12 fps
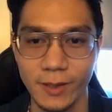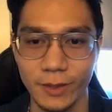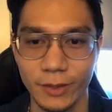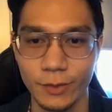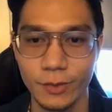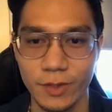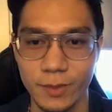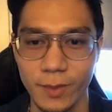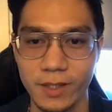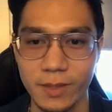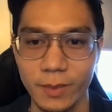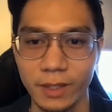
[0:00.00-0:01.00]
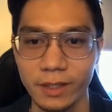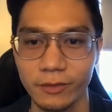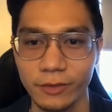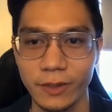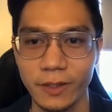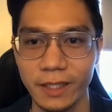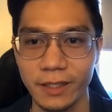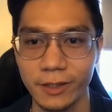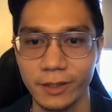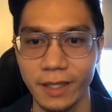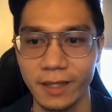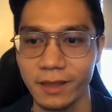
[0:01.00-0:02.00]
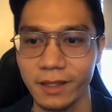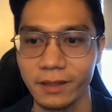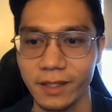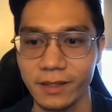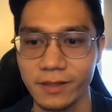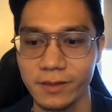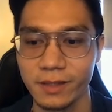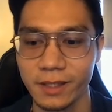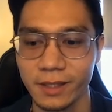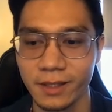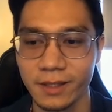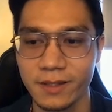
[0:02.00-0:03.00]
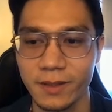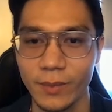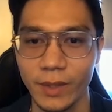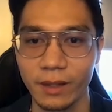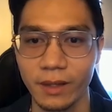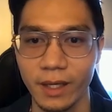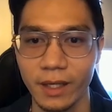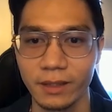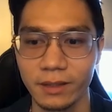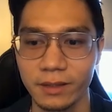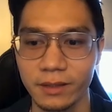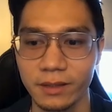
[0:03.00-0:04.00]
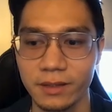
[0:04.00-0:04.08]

huge responsibility for an editor. And I think that's something that